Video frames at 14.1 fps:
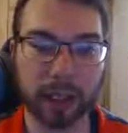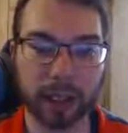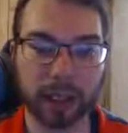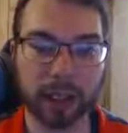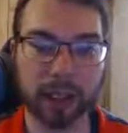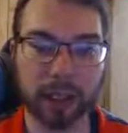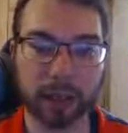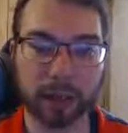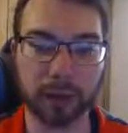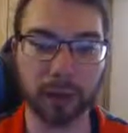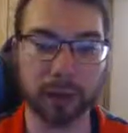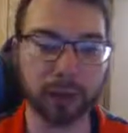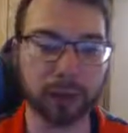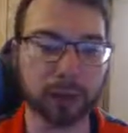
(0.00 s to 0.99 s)
So
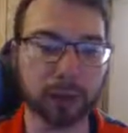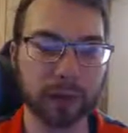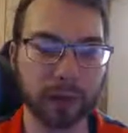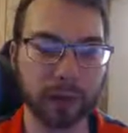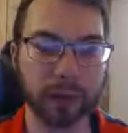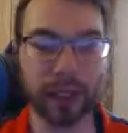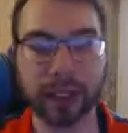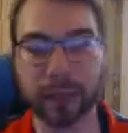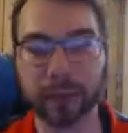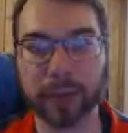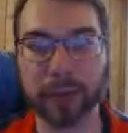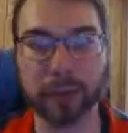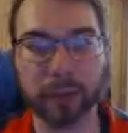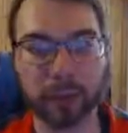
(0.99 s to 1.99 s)
we'll see.
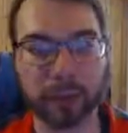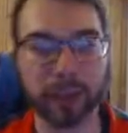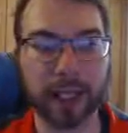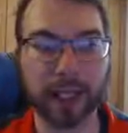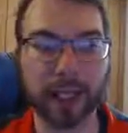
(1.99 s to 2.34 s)
Maybe we'll find